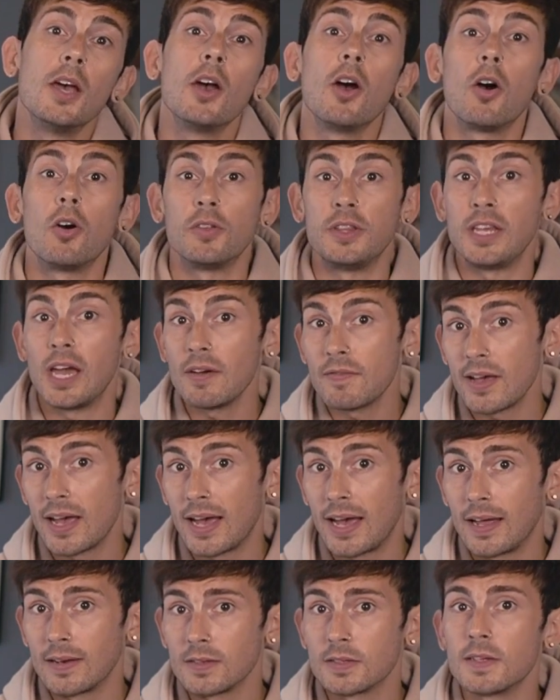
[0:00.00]
On the other
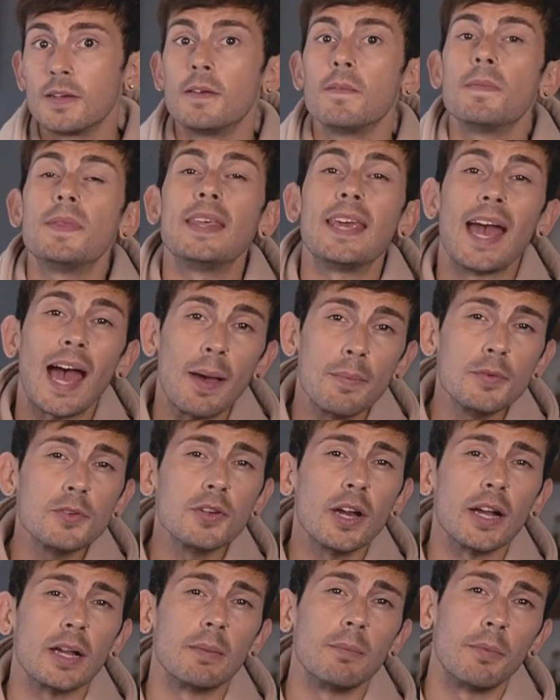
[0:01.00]
hand, the
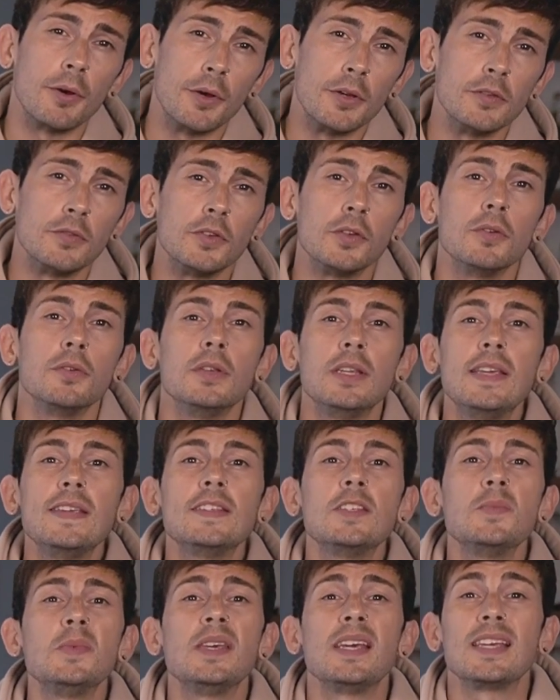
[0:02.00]
AbstractComposeView needs to
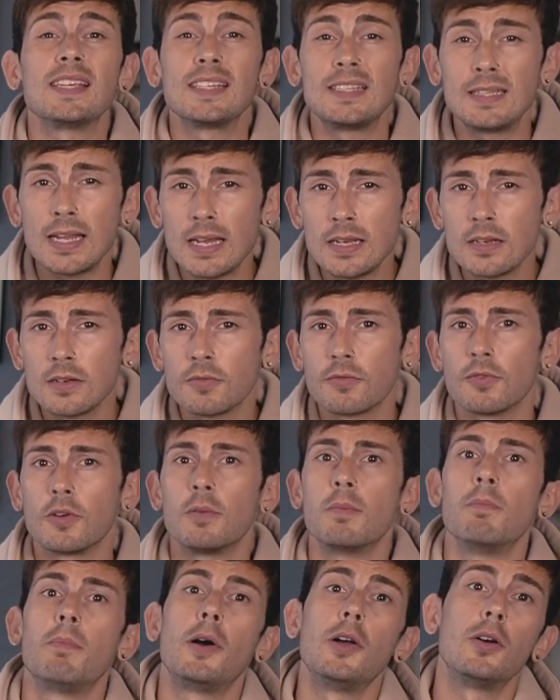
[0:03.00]
be extended
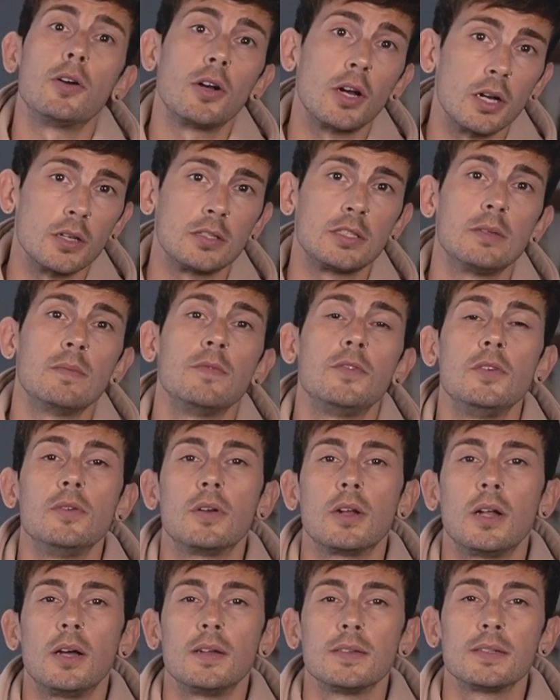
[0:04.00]
from by your custom view
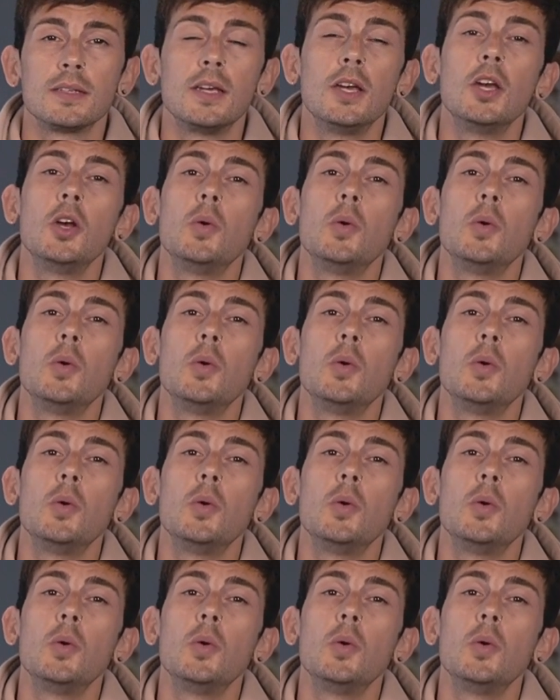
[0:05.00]
class,